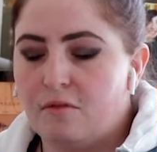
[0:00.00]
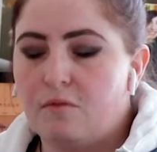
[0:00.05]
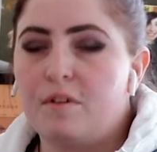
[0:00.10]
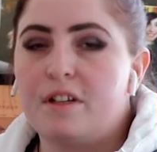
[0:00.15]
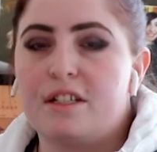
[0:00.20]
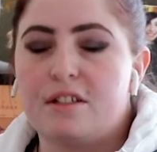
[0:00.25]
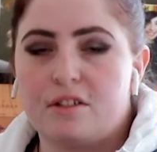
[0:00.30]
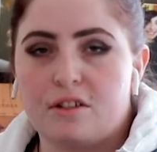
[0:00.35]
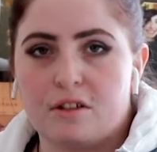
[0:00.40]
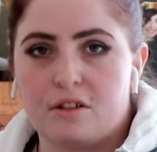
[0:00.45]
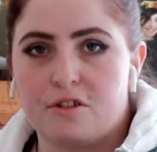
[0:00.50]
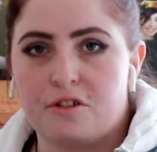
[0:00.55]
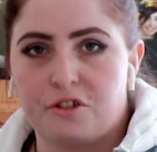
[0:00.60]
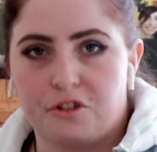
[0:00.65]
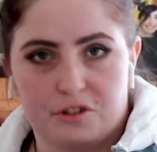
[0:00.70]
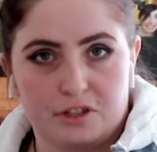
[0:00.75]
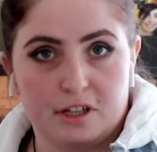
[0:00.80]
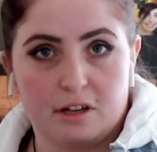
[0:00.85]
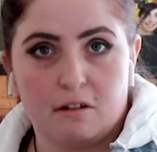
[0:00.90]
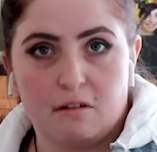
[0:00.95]
research
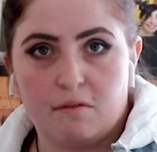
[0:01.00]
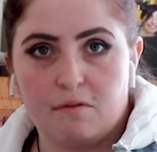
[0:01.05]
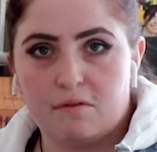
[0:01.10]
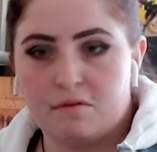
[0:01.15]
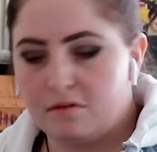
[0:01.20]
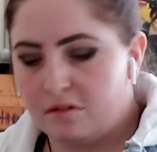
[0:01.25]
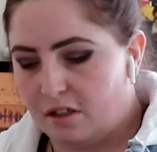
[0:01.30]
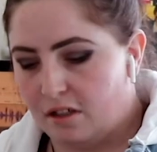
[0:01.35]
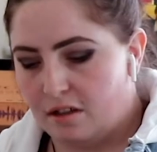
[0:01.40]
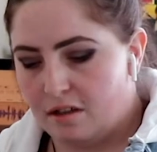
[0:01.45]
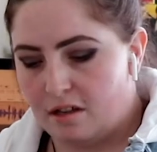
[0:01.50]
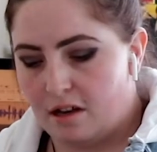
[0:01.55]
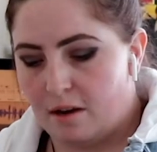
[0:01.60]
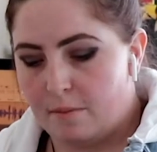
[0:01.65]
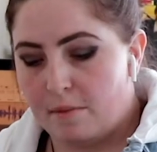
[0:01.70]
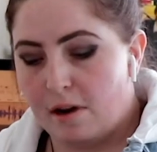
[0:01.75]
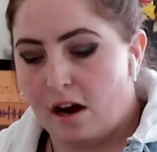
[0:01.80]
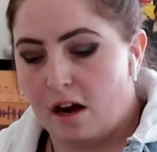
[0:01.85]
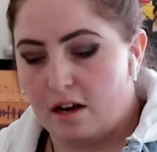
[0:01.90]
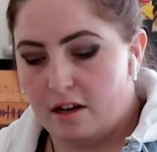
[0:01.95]
yourself because
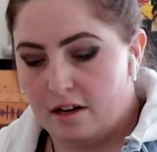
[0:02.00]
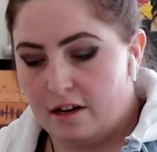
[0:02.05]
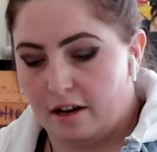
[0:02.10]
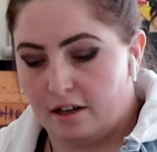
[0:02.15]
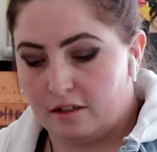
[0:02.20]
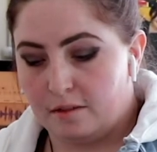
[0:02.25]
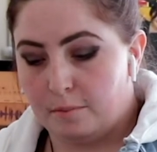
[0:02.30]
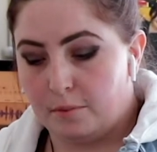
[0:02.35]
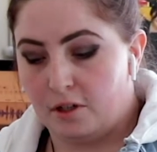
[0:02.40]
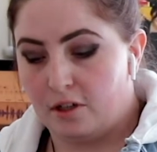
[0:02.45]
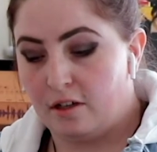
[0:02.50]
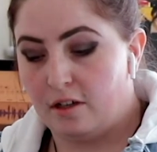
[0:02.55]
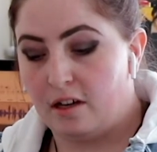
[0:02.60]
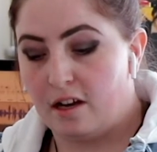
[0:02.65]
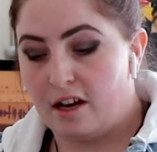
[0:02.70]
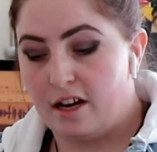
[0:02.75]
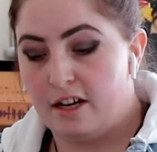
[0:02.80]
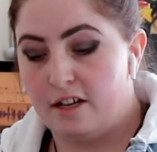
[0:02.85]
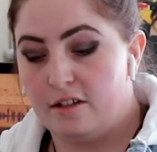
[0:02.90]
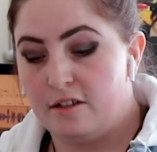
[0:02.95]
I'm not an expert.
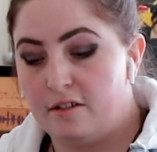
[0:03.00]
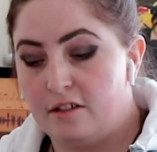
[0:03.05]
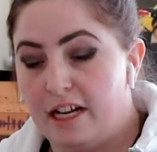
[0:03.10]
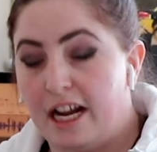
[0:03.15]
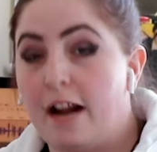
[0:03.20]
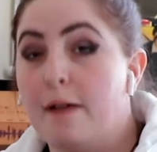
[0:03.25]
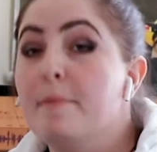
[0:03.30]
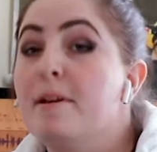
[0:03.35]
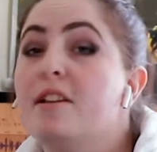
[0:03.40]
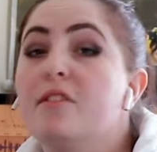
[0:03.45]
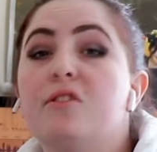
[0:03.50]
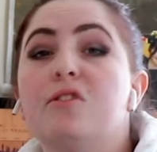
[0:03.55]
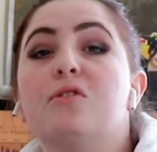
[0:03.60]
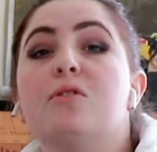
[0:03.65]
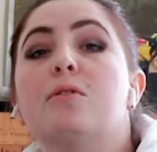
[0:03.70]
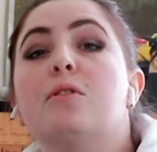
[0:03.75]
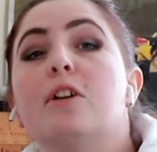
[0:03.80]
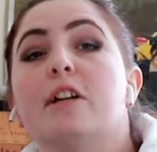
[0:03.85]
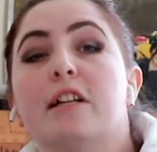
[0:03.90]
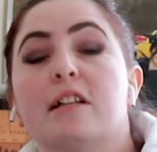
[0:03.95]
I am a
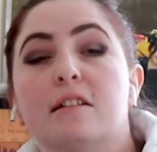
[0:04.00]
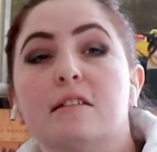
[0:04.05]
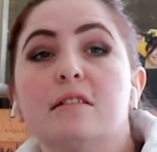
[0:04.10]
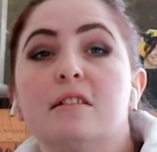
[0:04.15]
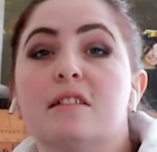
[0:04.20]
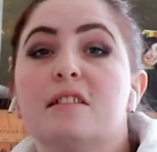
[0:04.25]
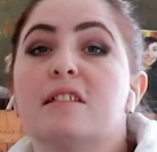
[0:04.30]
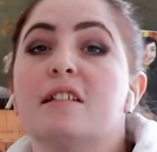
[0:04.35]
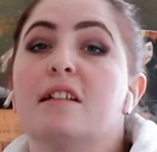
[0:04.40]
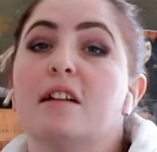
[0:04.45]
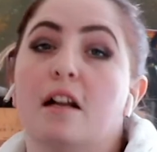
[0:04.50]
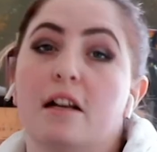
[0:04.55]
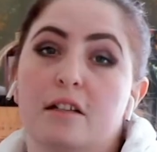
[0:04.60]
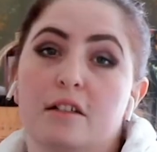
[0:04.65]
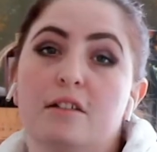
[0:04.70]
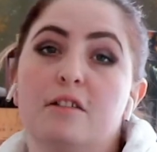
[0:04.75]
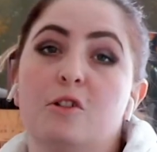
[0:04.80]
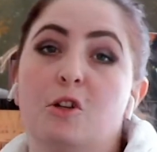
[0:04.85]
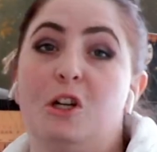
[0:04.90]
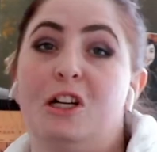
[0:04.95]
historian because I got
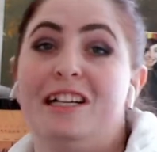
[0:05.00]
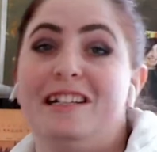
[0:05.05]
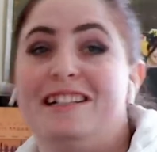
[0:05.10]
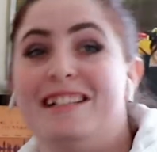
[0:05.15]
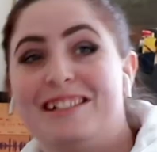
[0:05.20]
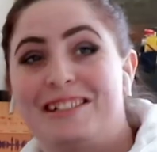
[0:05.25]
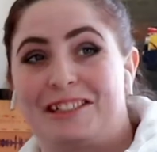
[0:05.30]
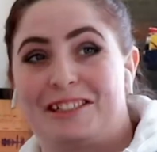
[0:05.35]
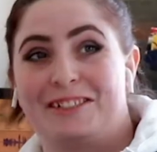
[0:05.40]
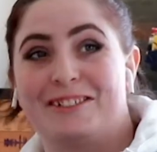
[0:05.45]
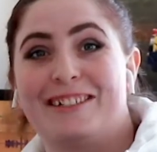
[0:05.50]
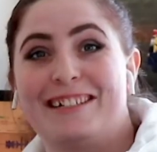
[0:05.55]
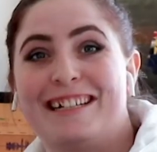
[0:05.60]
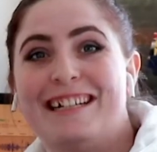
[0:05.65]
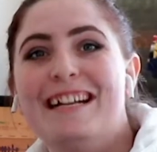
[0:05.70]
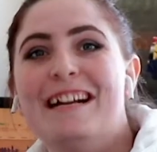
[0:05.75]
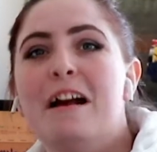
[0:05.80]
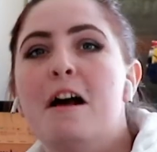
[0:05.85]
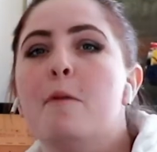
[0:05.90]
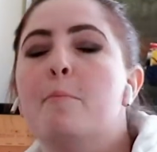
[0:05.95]
a degree in
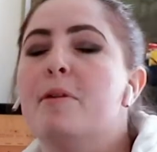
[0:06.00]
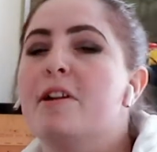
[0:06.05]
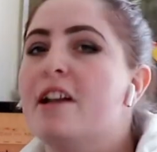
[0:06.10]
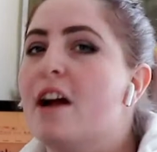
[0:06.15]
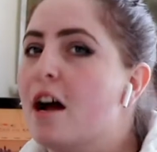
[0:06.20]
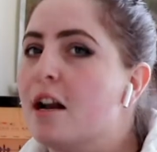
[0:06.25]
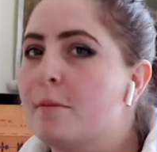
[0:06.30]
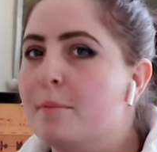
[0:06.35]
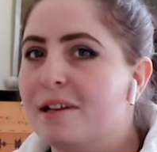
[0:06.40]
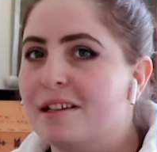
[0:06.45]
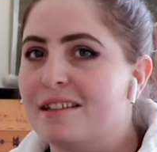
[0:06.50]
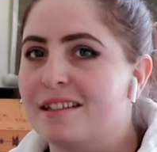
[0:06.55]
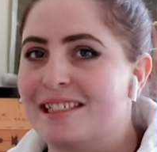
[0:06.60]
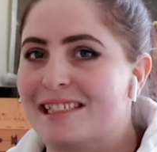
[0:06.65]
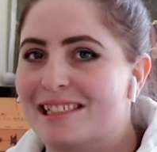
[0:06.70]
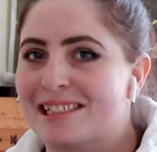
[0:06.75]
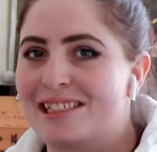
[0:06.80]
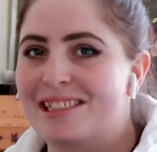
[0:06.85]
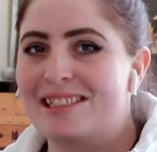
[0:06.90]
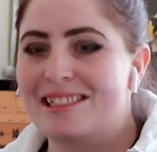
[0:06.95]
history, but not about
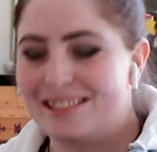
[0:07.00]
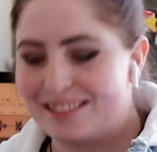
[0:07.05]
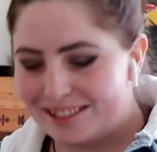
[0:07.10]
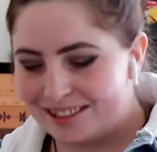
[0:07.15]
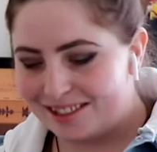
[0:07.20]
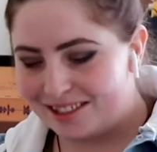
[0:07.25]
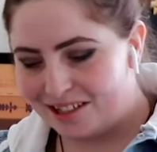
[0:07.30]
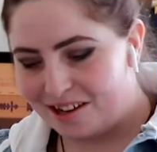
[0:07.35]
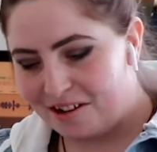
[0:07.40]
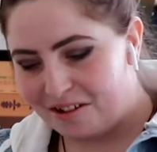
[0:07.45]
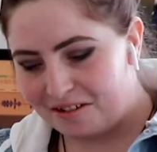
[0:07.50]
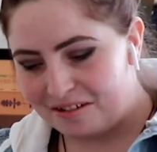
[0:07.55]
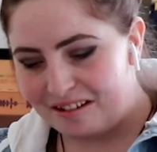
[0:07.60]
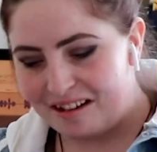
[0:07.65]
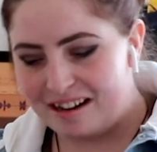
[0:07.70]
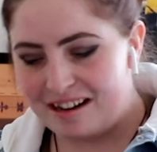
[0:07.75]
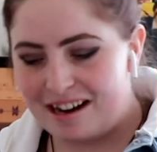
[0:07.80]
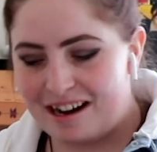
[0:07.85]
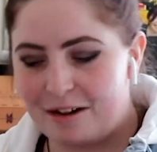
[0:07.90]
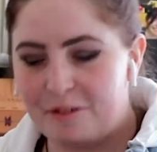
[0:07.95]
this.
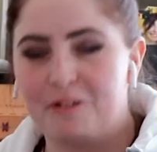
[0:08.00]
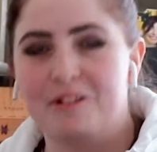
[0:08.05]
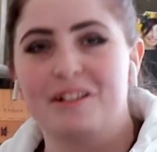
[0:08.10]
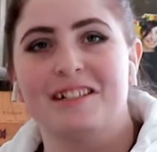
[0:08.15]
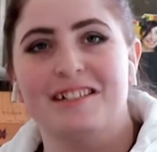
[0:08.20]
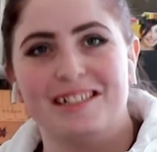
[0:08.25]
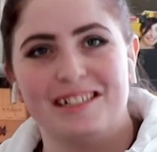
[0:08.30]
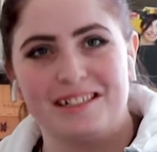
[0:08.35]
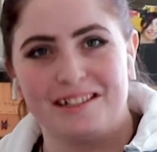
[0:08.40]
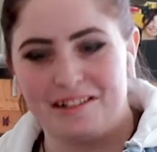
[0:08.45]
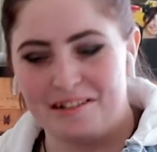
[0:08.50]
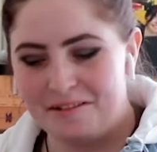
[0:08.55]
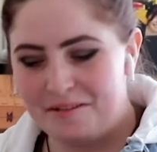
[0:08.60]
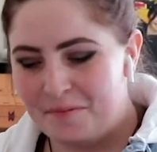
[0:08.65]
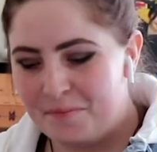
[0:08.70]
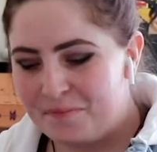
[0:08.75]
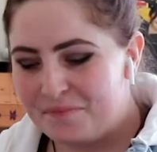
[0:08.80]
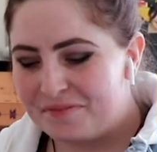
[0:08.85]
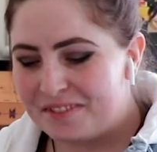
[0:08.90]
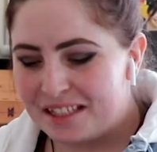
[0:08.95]
So I will continue. Yeah.
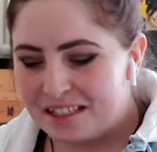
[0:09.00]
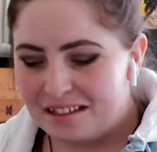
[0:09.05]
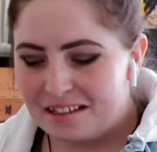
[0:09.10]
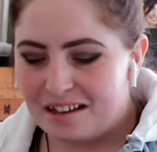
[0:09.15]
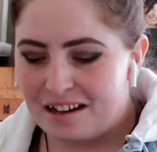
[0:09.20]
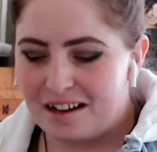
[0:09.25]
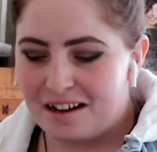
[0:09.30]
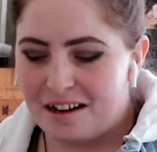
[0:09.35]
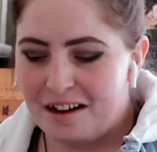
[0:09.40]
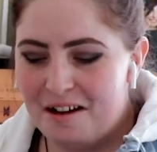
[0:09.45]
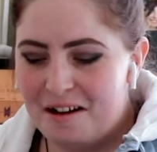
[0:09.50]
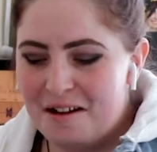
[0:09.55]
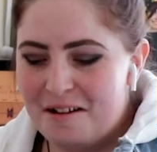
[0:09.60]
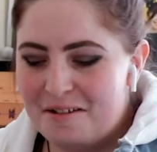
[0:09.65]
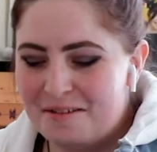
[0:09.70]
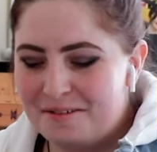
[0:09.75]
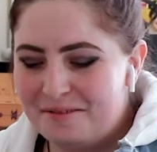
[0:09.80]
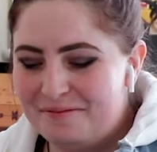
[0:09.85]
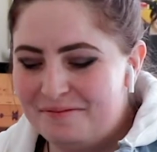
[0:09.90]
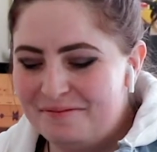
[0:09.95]

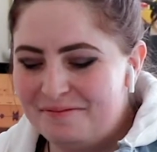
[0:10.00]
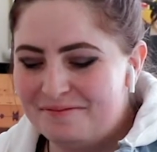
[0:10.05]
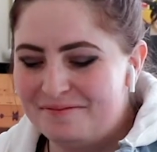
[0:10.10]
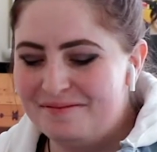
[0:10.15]
Uh,